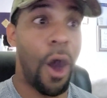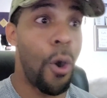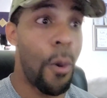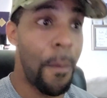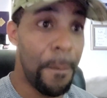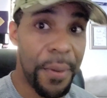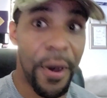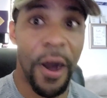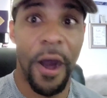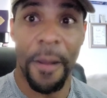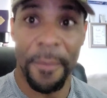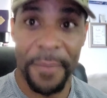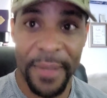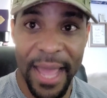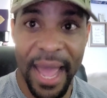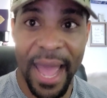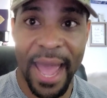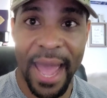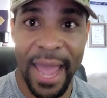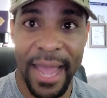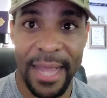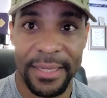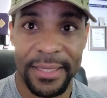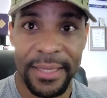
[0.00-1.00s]
on pump
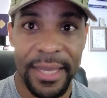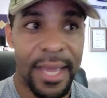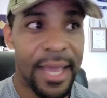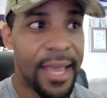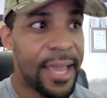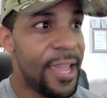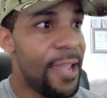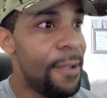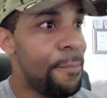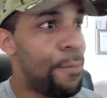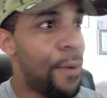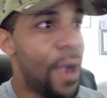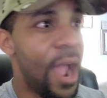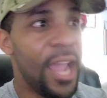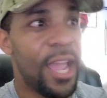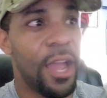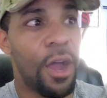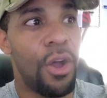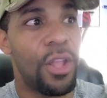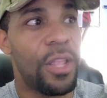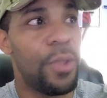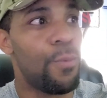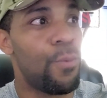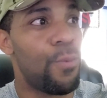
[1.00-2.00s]
gas. He probably
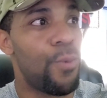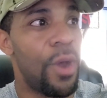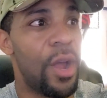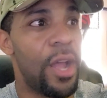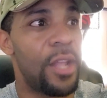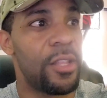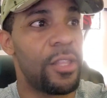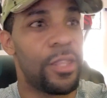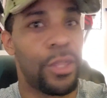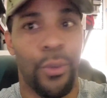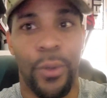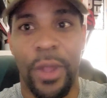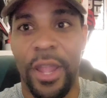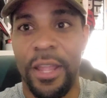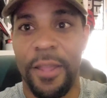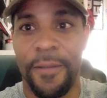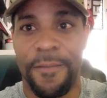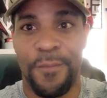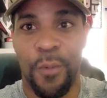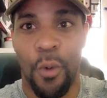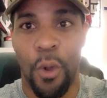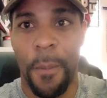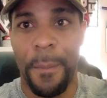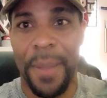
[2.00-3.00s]
can only run three
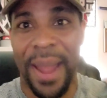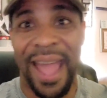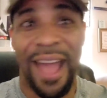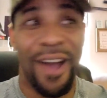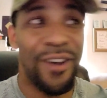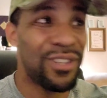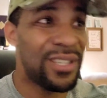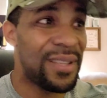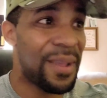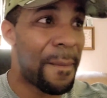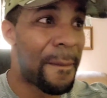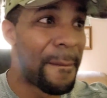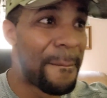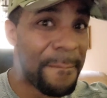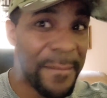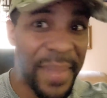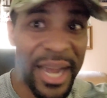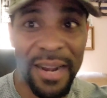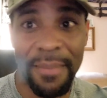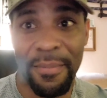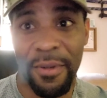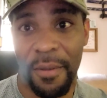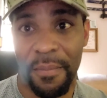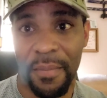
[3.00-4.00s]
to four pounds
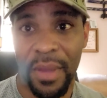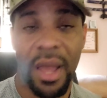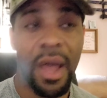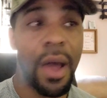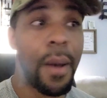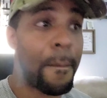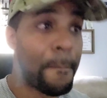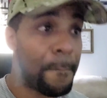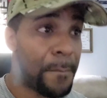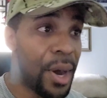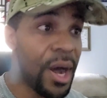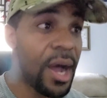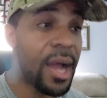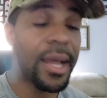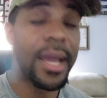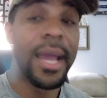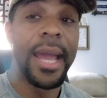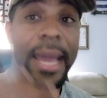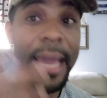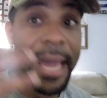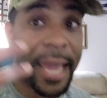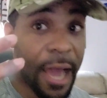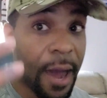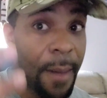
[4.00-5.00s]
minimum,
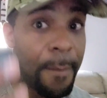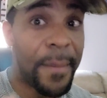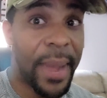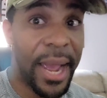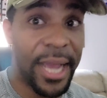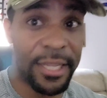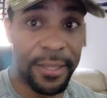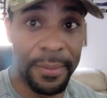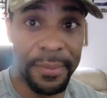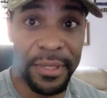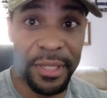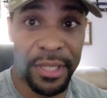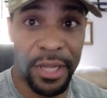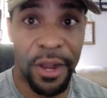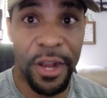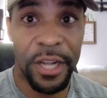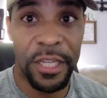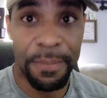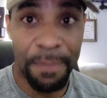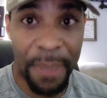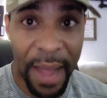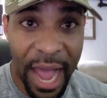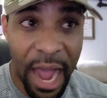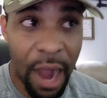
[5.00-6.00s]
but he'll make some
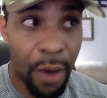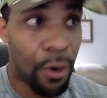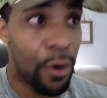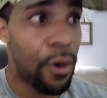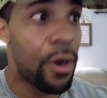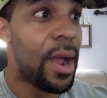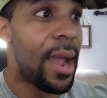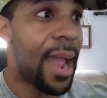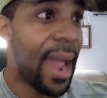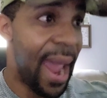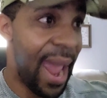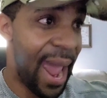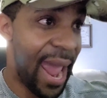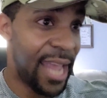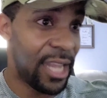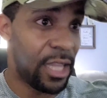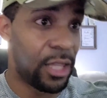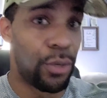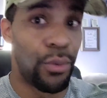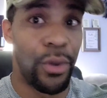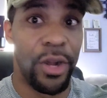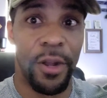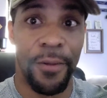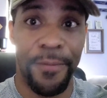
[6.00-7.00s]
serious power
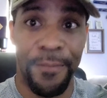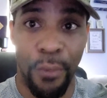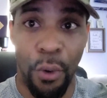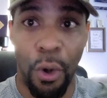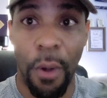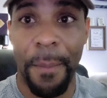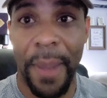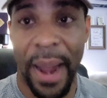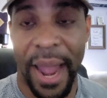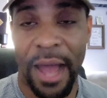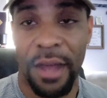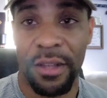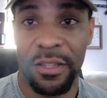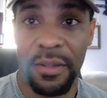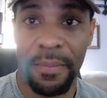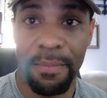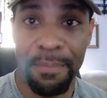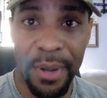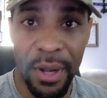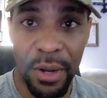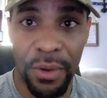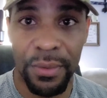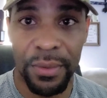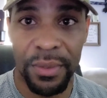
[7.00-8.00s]
add three to four pounds
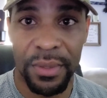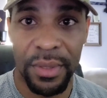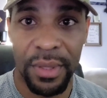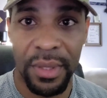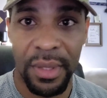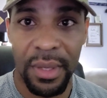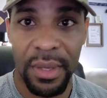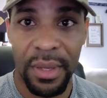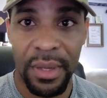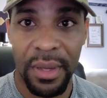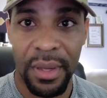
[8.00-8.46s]
of boost,